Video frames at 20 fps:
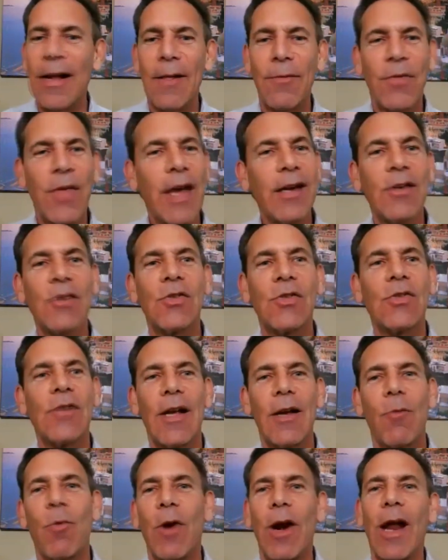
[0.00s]
That is
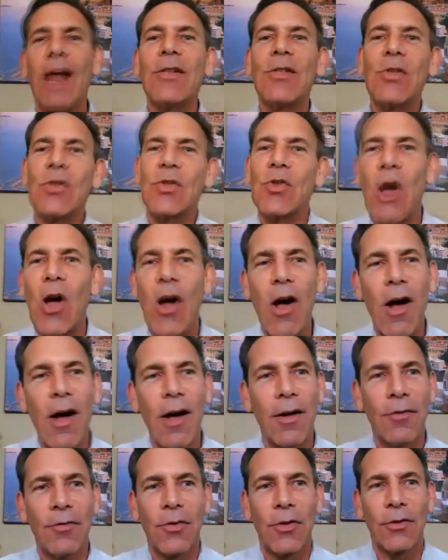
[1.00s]
when I
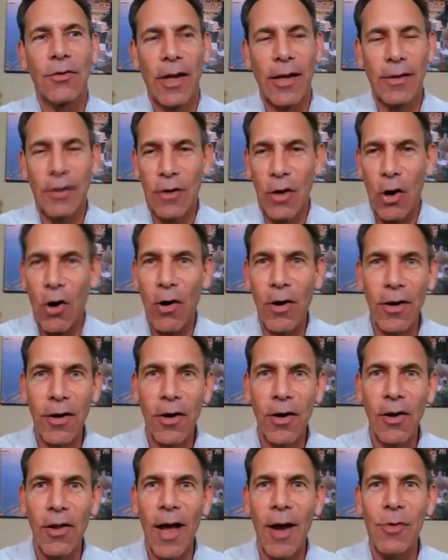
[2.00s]
saw the, like the
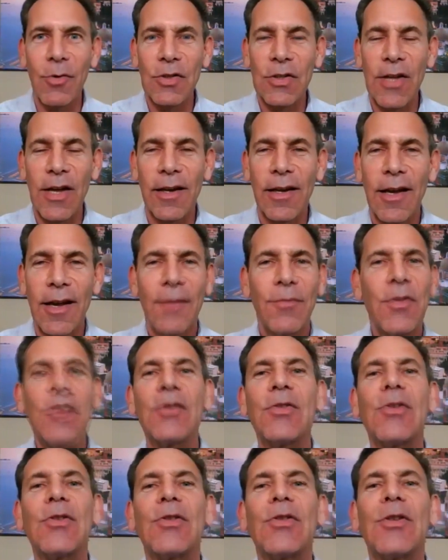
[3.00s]
article, I was like,
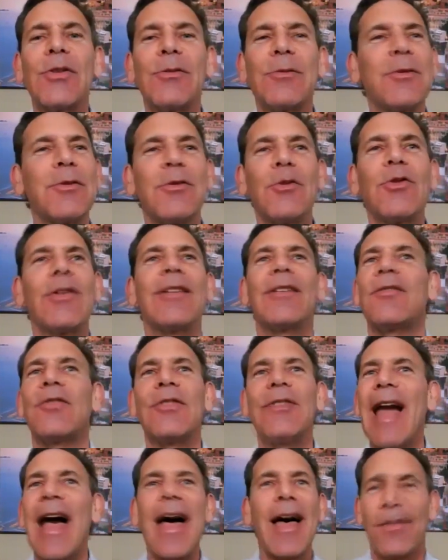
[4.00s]
this is the this is
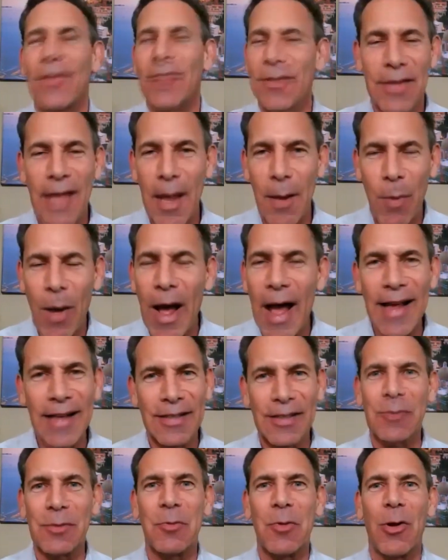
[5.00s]
not this is not
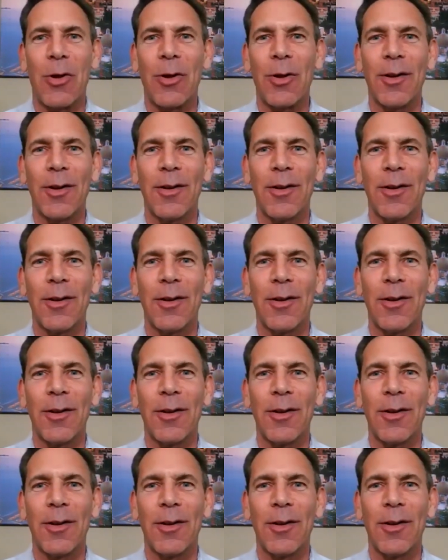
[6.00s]
possible.